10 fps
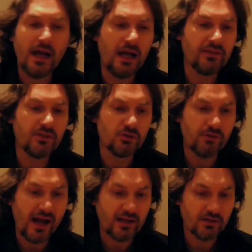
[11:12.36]
and the
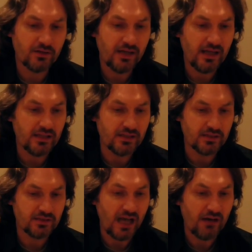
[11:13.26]
director is
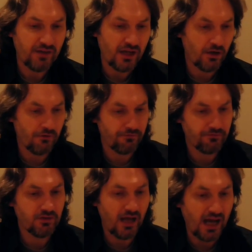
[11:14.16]
savvy enough
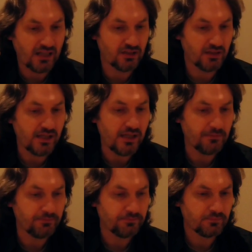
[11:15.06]
to actually
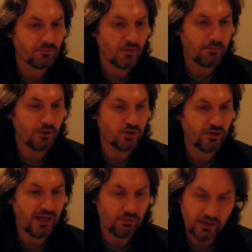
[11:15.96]

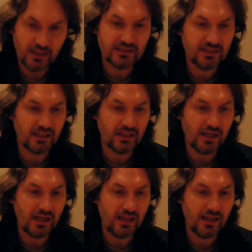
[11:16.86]
portray it
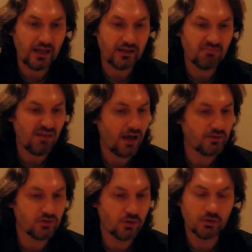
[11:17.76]
realistically, that
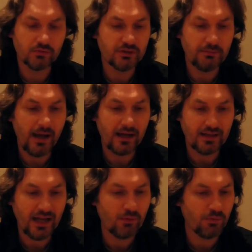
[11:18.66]
has total respect.
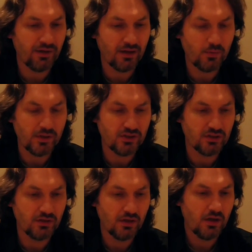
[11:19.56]
And I don't think we
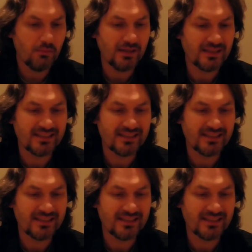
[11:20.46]
should be